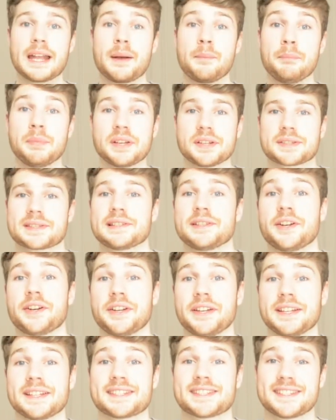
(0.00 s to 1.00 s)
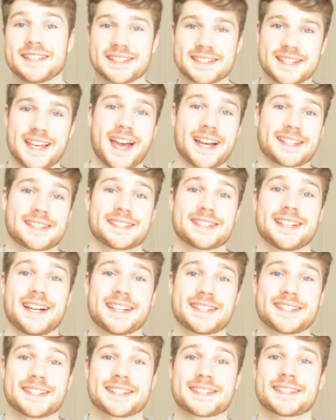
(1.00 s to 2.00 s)
because learning 6
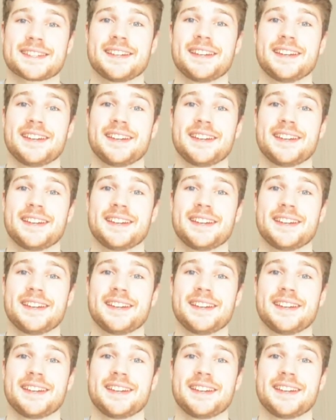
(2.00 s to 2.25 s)
exercises